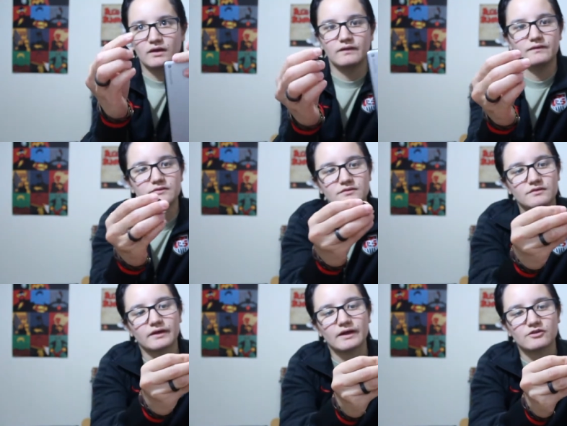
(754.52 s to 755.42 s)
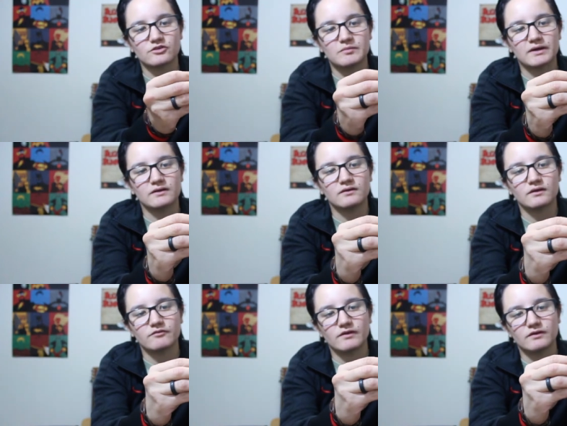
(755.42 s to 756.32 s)
And this is like actually
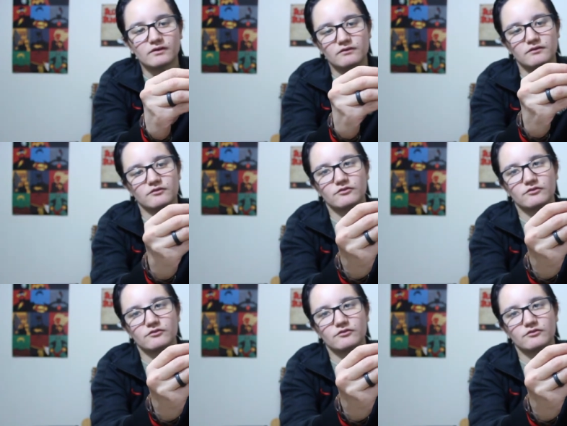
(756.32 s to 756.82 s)
magnetic, I found out.